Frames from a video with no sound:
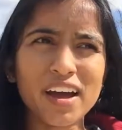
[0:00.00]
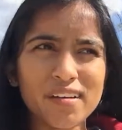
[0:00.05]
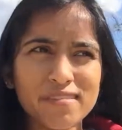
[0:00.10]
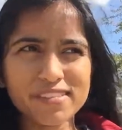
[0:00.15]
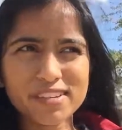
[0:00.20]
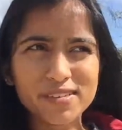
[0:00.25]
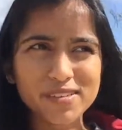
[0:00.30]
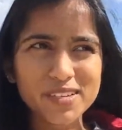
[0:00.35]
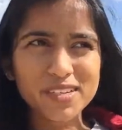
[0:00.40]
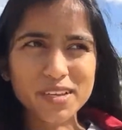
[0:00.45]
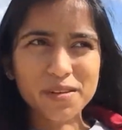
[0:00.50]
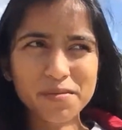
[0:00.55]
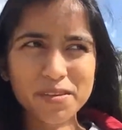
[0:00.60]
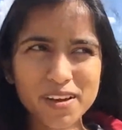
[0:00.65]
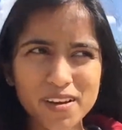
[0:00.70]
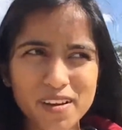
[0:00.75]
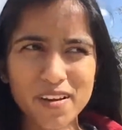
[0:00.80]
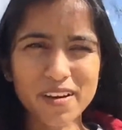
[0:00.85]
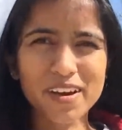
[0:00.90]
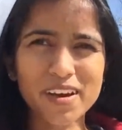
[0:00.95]
I'm doing
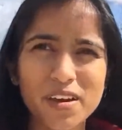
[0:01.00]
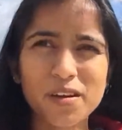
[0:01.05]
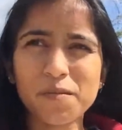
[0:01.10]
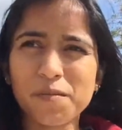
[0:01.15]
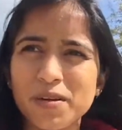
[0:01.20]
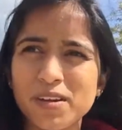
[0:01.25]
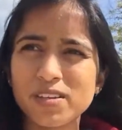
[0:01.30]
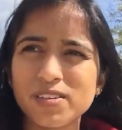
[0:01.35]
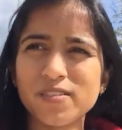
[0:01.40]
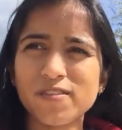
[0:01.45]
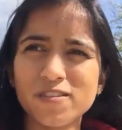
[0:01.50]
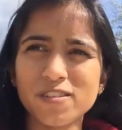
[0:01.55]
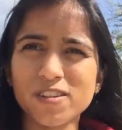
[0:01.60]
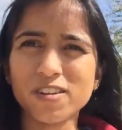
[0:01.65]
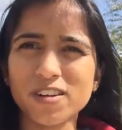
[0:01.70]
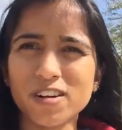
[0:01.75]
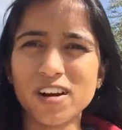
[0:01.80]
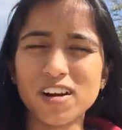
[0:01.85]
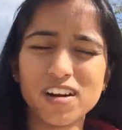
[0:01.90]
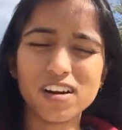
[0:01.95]
something on campus
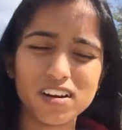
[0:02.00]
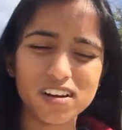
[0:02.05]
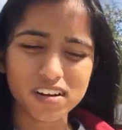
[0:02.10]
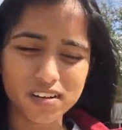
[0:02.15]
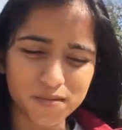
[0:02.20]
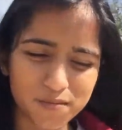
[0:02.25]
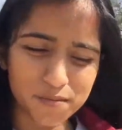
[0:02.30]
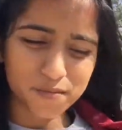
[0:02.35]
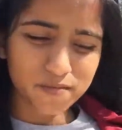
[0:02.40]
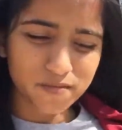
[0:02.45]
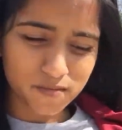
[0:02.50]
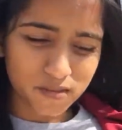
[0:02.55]
for, um,